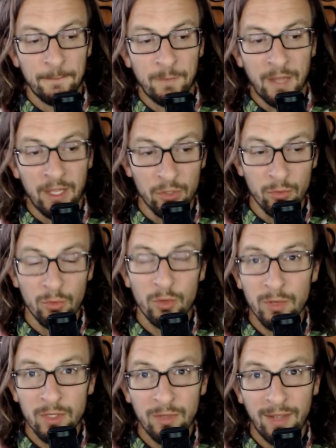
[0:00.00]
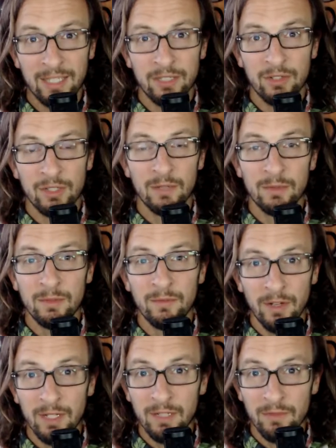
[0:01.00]
and you are going to ask yourself some
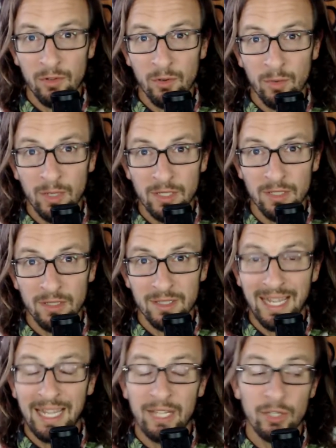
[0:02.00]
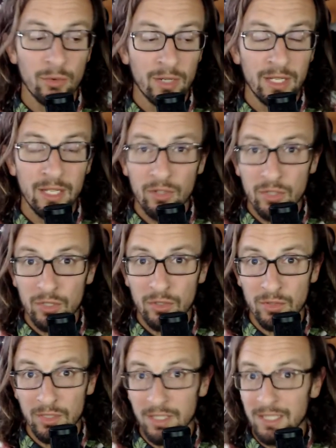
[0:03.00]
very difficult questions. And you can either
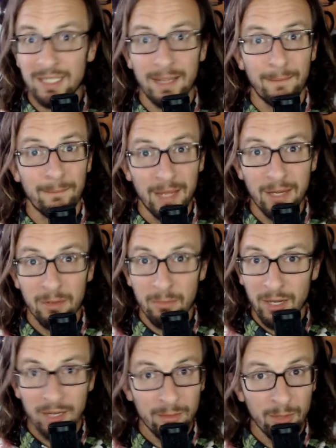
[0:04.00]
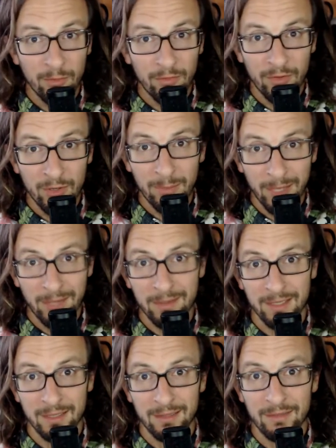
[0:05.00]
choose this is a make or break a moment for your
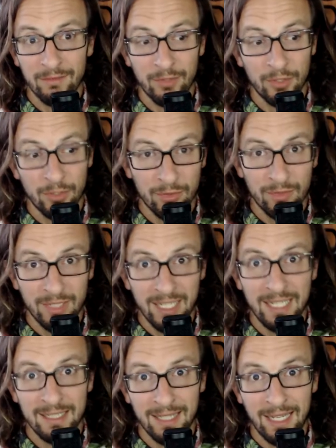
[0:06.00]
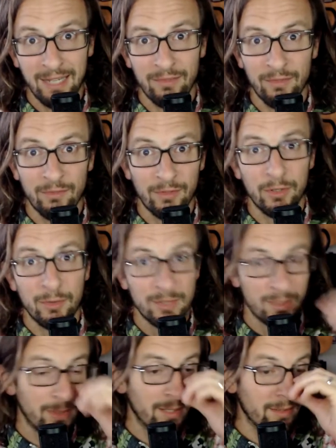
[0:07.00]
parenting, for your kid's life, and for you as
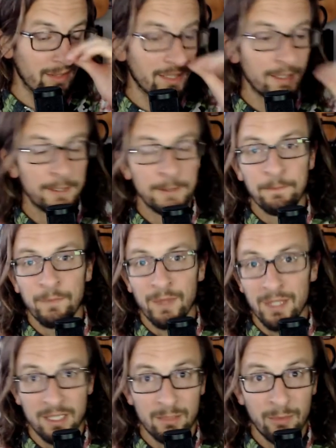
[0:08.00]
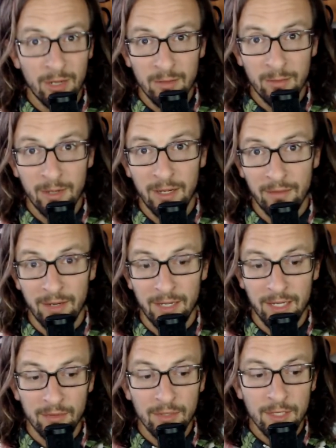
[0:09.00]
a parent. This is make or break it right
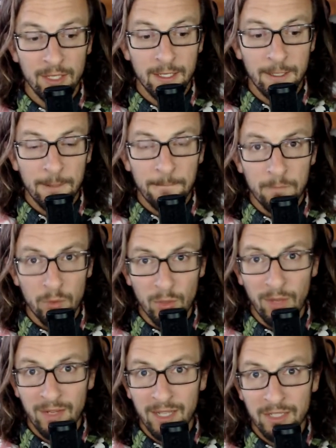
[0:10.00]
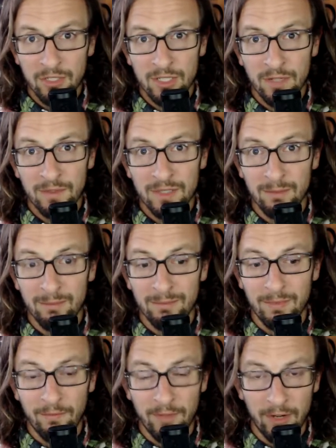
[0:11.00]
now. You have to ask yourself some
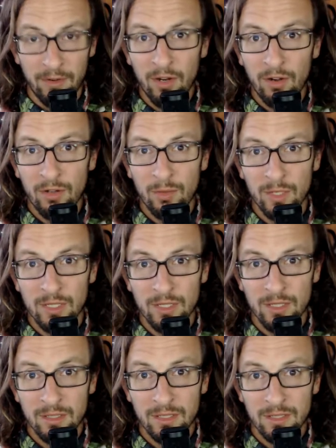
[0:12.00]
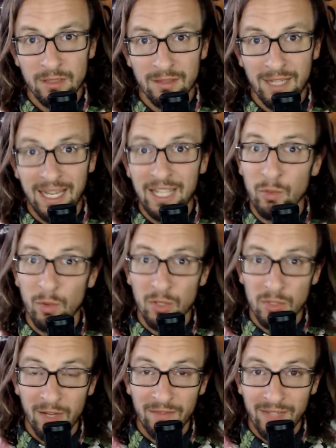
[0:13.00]
very hard questions, and you
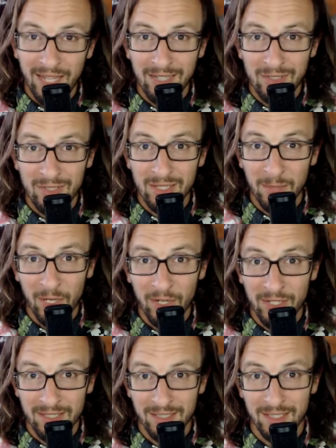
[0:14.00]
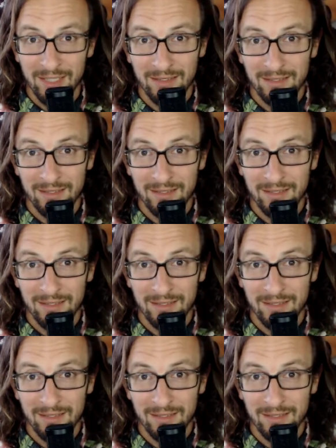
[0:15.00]
also have to answer them honestly.